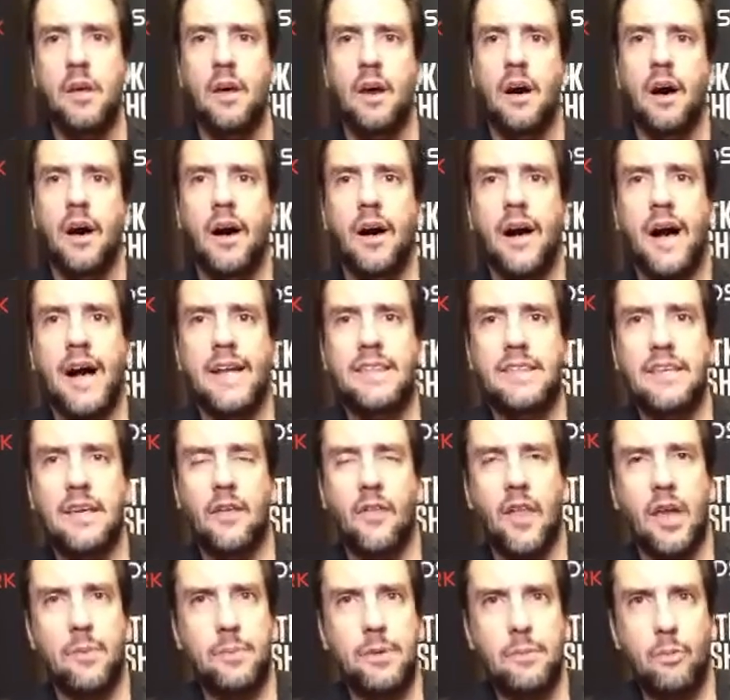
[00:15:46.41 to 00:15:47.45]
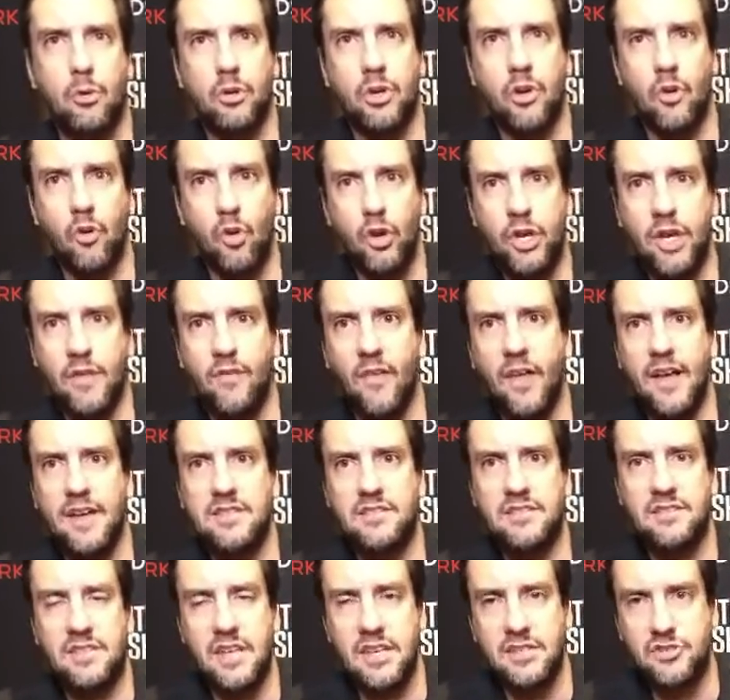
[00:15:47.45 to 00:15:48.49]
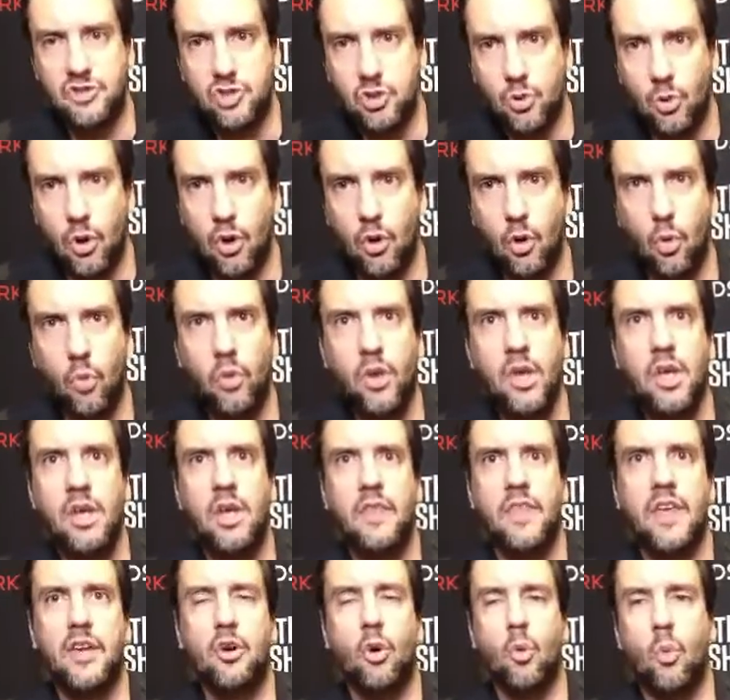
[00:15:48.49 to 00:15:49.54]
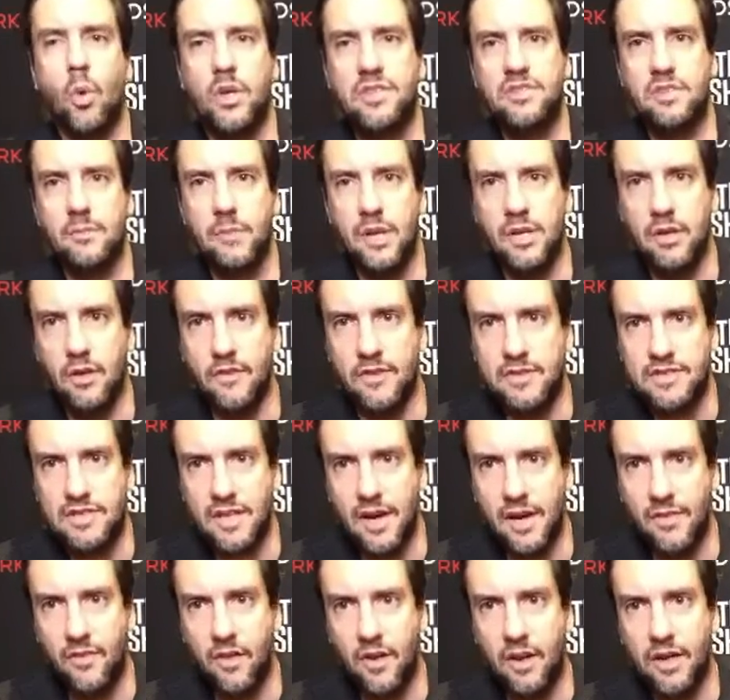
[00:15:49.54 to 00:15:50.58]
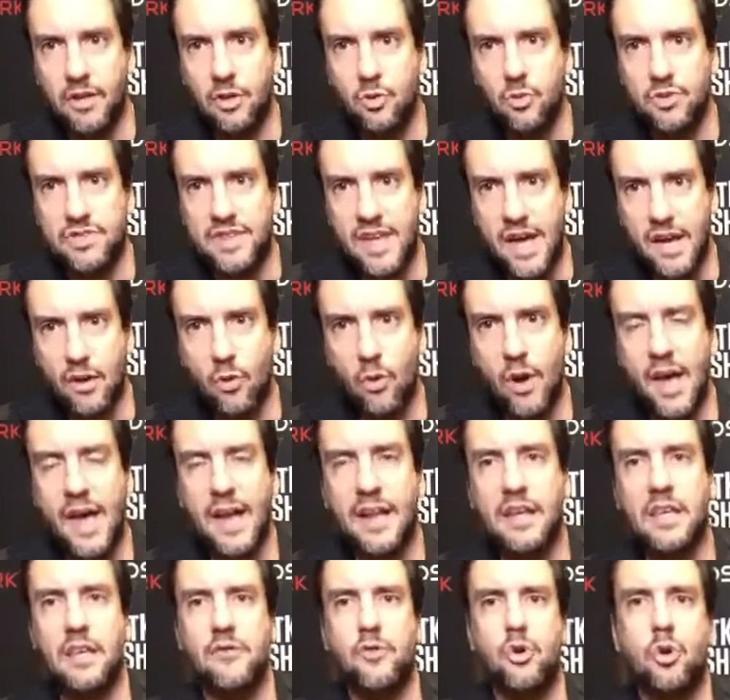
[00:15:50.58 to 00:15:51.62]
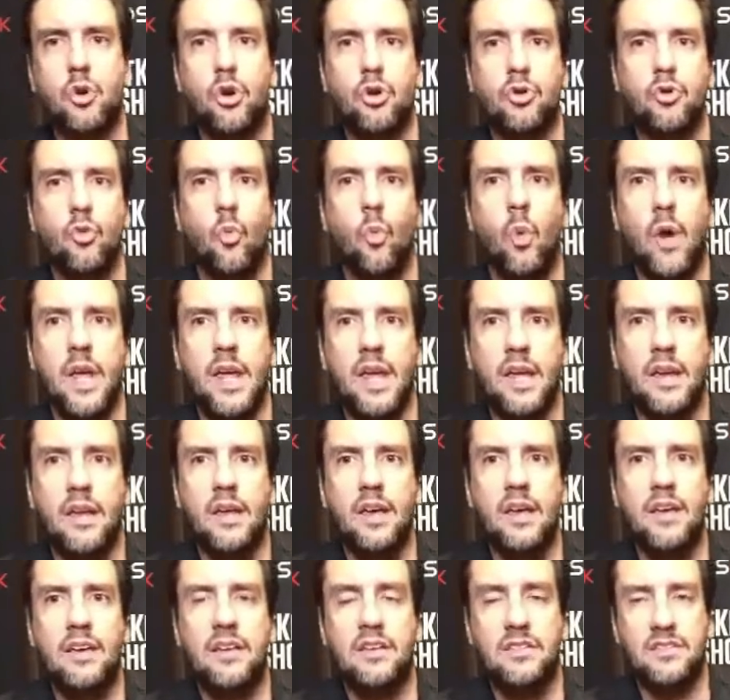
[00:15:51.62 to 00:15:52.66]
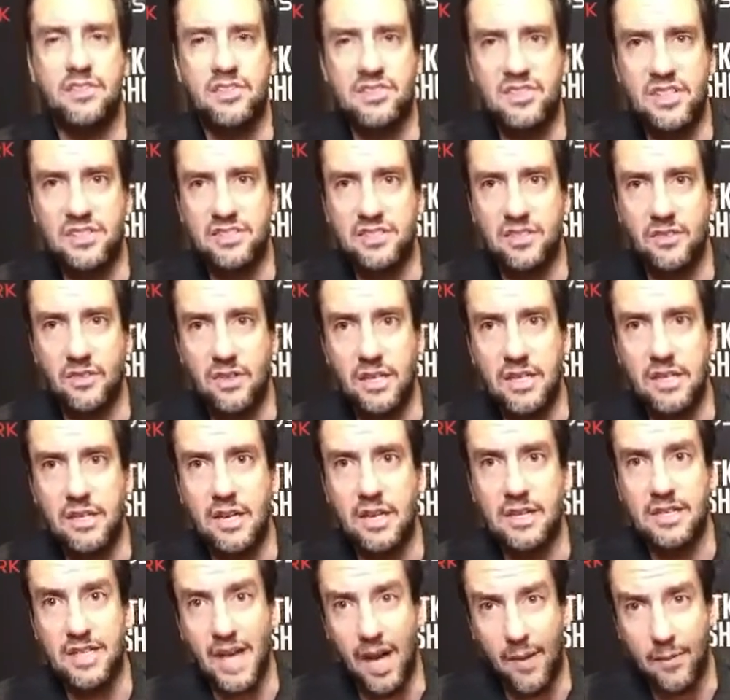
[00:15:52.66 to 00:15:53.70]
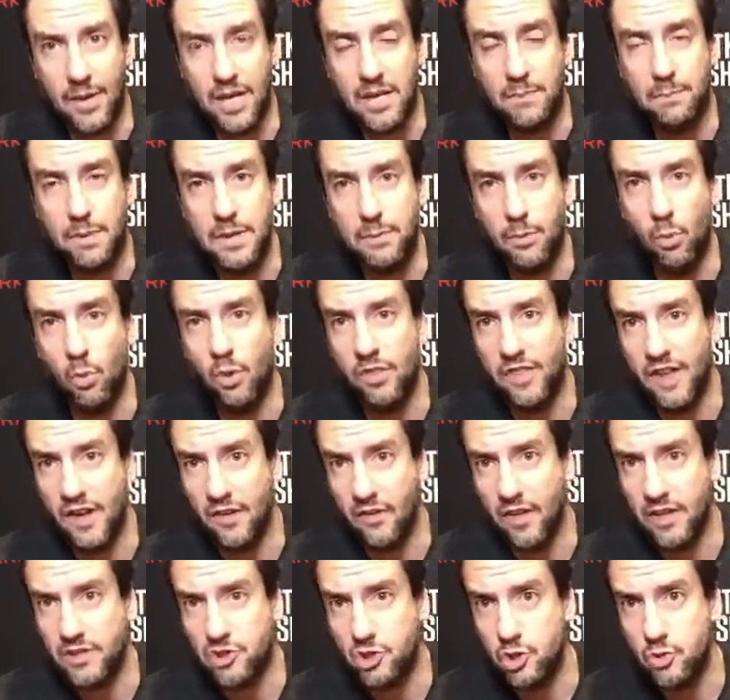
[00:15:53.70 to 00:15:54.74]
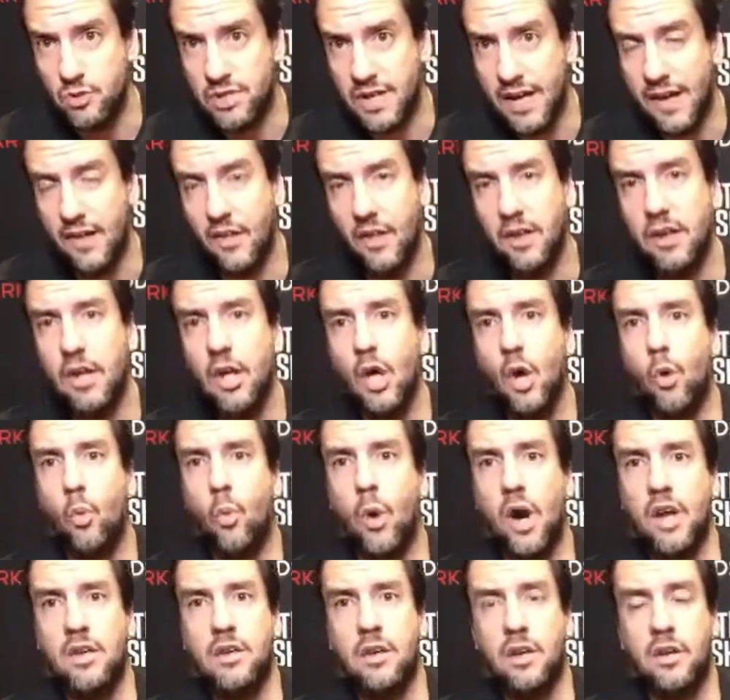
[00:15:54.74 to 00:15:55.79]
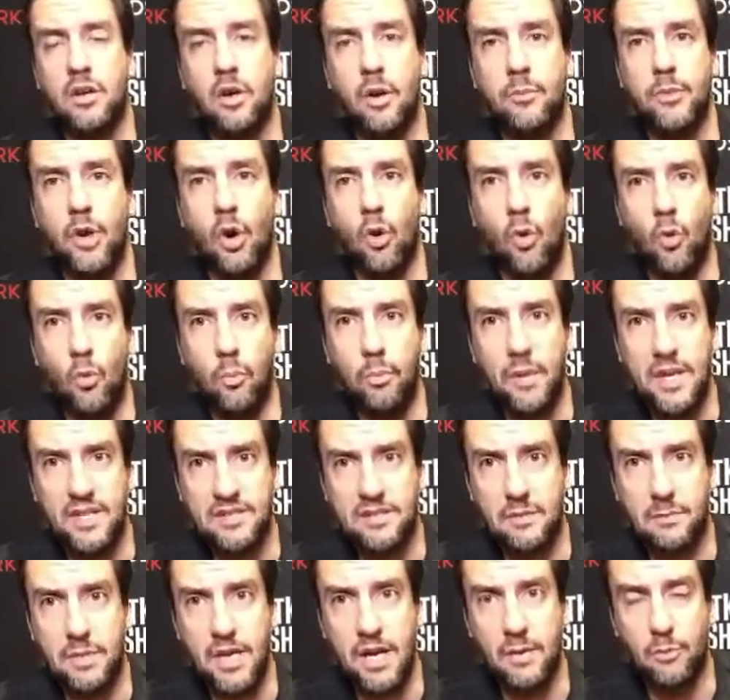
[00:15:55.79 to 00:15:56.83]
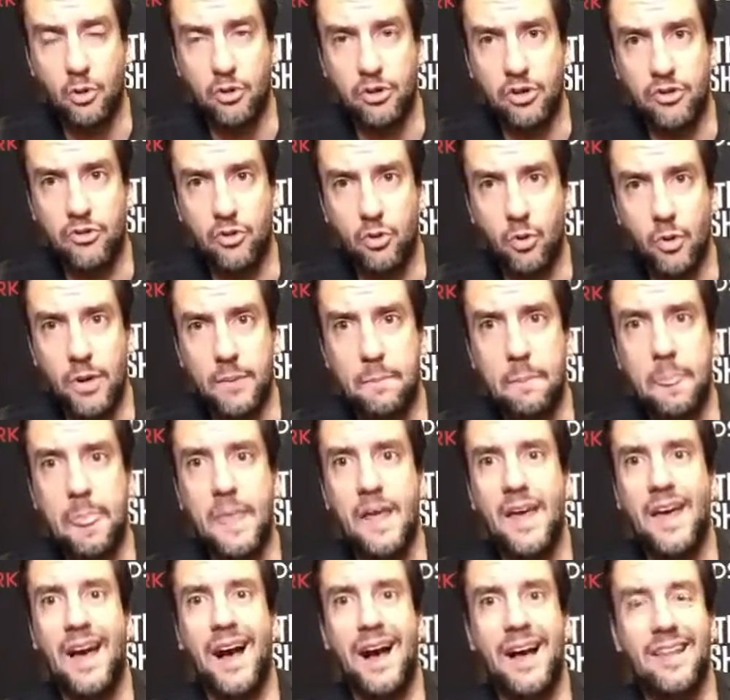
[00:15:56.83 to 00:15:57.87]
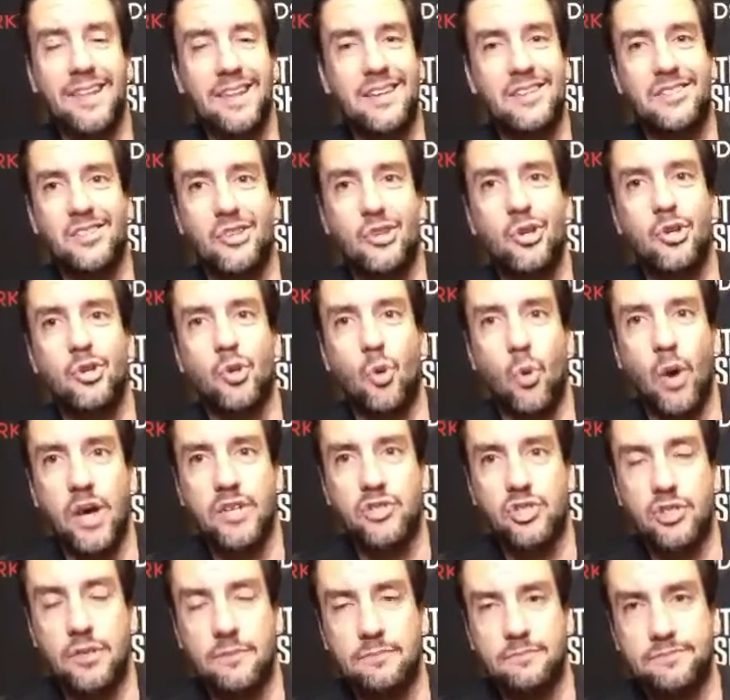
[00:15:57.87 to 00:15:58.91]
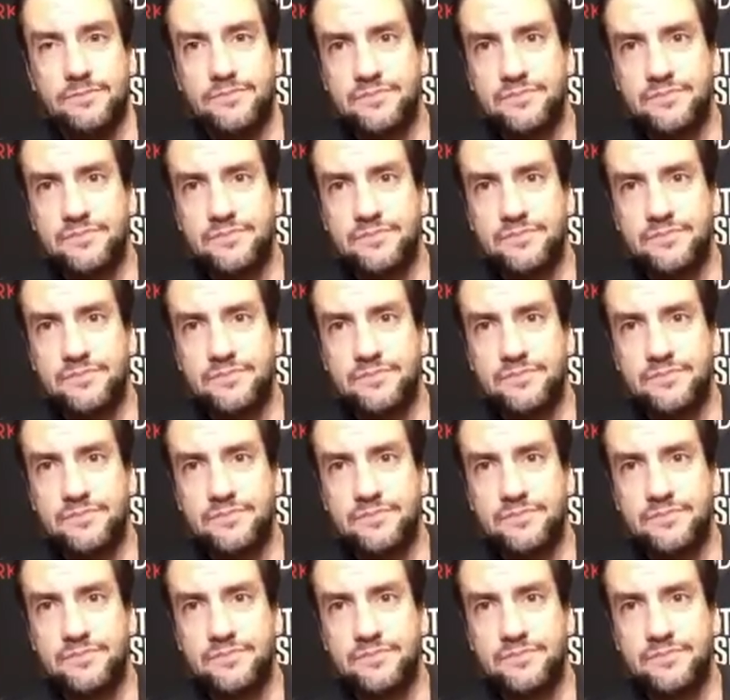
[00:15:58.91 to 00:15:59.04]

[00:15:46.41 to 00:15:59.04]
Uh, I think a lot of people are going to look at Les and say he's too old. They don't want somebody on the sideline who is that erratic. If you couldn't win consistently and dominate people with LSU talent, why are you going to come to Ole Miss and be able to do it? I think it's a good question.